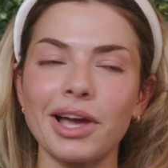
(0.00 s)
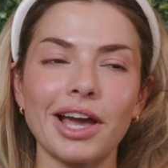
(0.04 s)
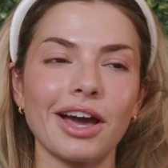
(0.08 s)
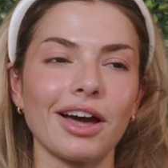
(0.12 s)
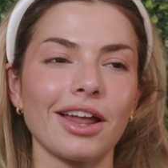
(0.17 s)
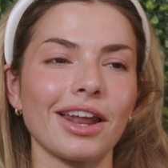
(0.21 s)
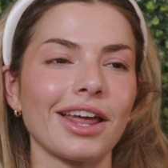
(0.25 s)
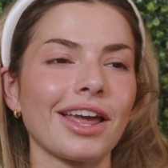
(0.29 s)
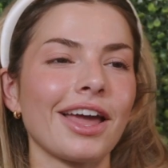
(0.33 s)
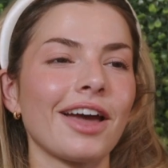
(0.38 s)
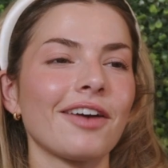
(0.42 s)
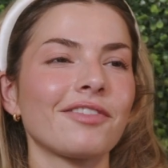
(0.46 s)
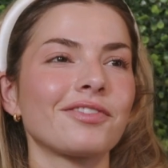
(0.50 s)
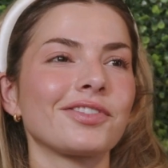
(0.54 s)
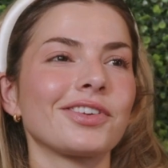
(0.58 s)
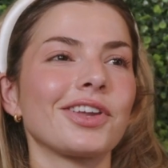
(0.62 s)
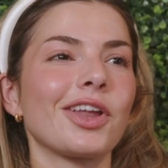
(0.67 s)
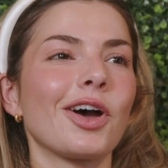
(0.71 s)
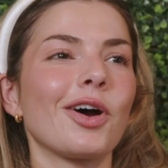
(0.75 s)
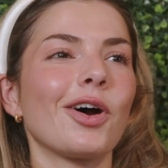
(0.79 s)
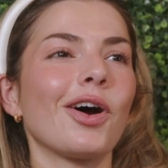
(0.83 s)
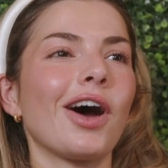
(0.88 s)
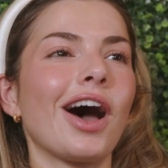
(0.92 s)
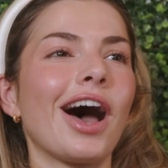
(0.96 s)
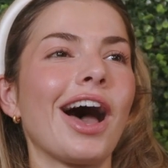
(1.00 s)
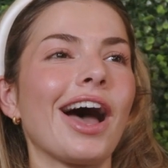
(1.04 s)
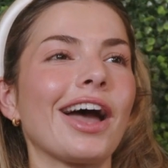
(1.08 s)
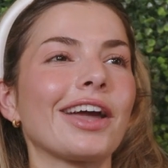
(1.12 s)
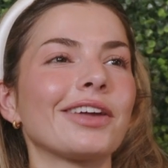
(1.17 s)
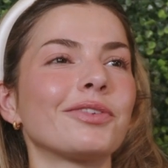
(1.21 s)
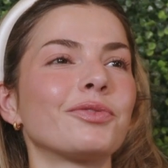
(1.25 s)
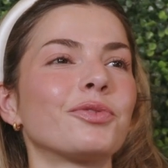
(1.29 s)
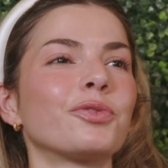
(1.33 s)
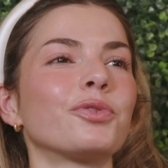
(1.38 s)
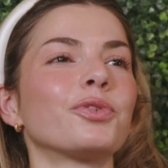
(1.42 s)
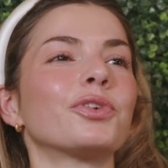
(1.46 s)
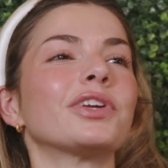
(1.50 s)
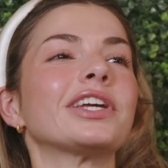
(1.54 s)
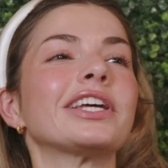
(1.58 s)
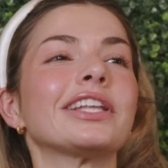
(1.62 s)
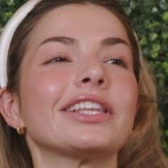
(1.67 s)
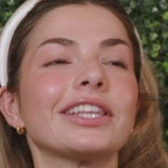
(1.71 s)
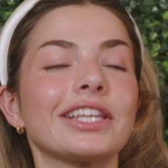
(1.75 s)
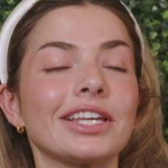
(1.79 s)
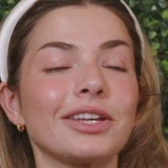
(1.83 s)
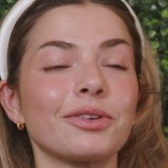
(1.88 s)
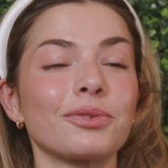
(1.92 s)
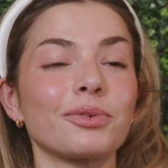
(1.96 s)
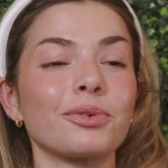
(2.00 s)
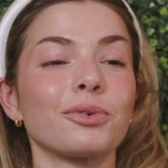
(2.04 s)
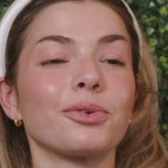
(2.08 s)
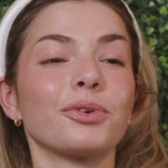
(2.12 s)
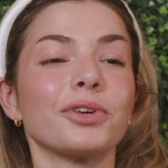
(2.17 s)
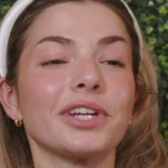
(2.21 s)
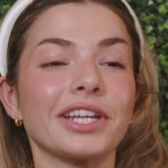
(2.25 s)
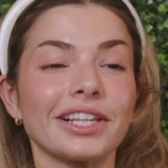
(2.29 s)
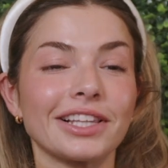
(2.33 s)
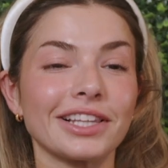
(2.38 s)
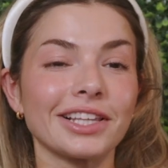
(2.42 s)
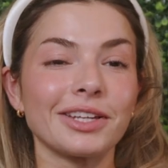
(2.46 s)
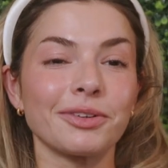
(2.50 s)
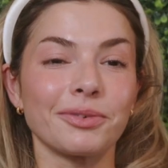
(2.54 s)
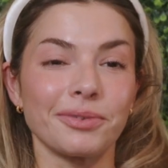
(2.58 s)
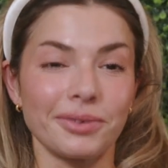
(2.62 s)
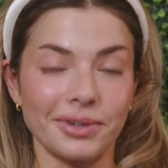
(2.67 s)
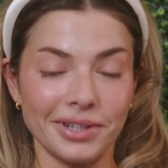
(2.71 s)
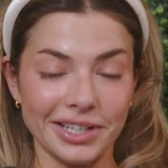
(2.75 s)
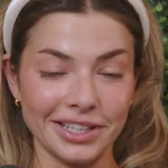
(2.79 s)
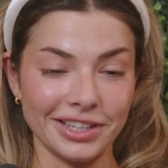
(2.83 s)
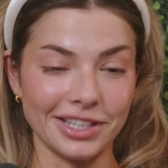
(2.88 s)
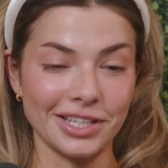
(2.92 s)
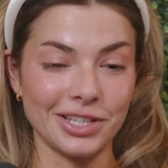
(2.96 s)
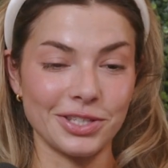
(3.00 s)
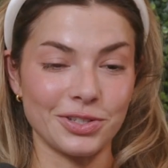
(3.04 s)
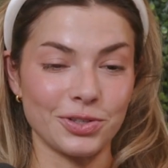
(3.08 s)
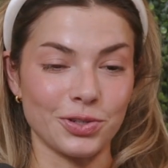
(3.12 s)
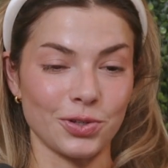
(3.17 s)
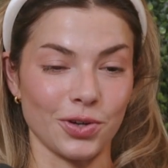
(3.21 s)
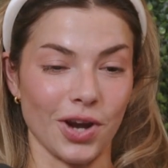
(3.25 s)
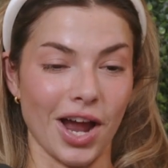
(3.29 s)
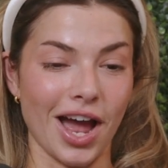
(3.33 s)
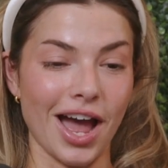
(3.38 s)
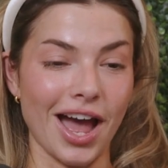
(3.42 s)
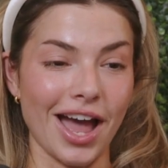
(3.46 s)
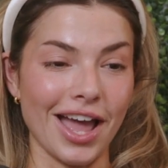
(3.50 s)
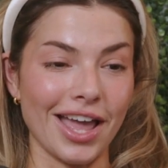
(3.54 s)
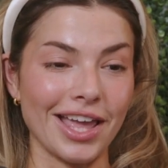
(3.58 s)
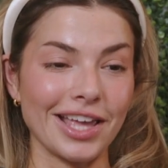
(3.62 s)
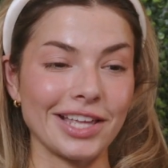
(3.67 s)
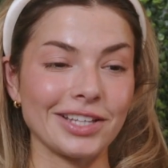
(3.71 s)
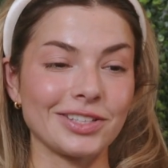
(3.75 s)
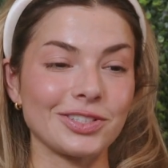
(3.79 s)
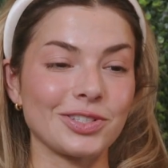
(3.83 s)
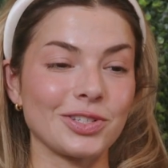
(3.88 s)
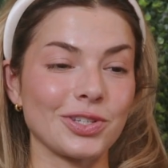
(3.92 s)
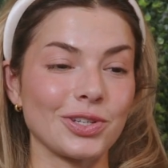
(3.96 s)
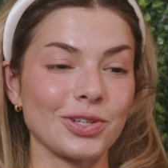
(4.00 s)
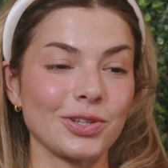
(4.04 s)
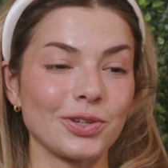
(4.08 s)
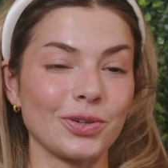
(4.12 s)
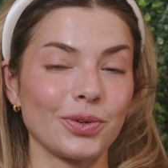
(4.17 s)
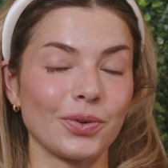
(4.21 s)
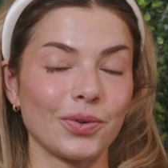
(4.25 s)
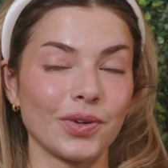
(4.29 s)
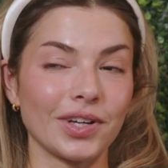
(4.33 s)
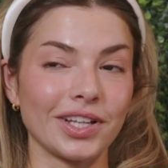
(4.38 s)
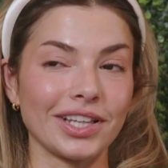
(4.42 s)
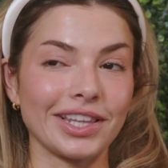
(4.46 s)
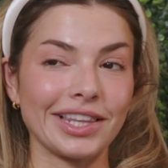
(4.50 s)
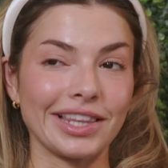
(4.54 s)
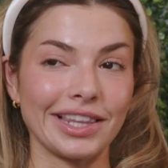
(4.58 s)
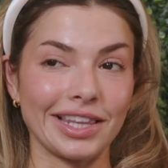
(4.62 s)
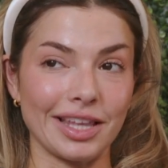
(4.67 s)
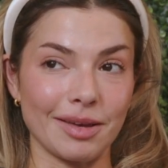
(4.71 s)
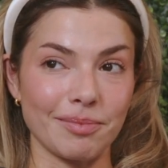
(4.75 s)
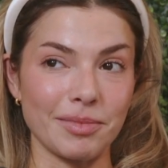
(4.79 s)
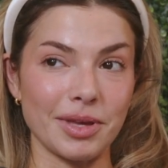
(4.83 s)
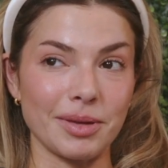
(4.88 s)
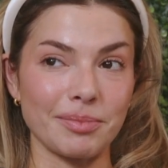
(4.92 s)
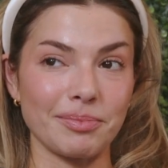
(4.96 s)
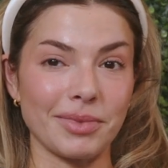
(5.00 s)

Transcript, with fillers: god, I have no that? I really really really try to limit